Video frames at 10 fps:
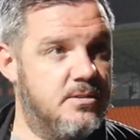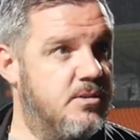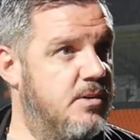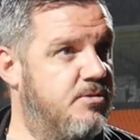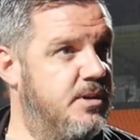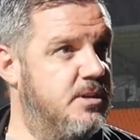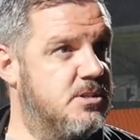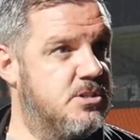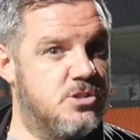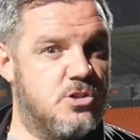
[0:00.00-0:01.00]
if the refereeing
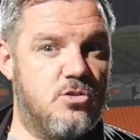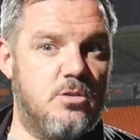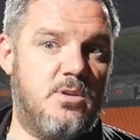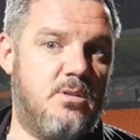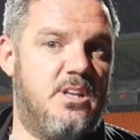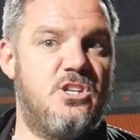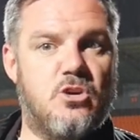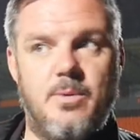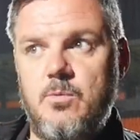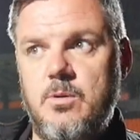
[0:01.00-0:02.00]
decisions are right, we at least
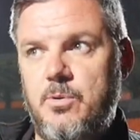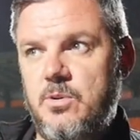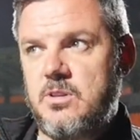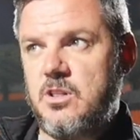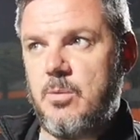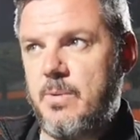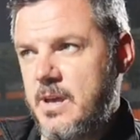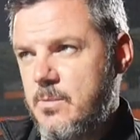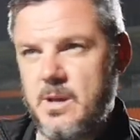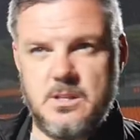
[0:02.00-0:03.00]
come out with a point and not
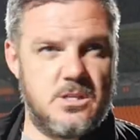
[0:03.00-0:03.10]
playing well.